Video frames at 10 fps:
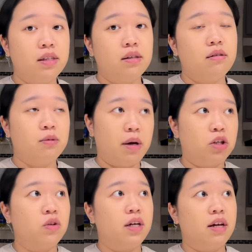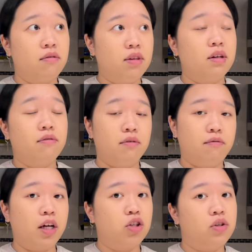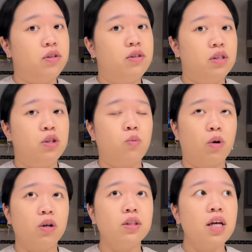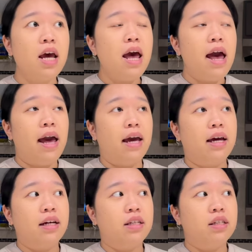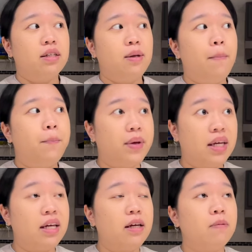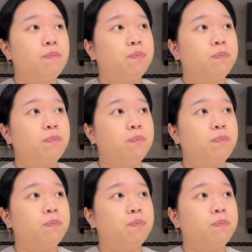especially in the infectious disease world. And to be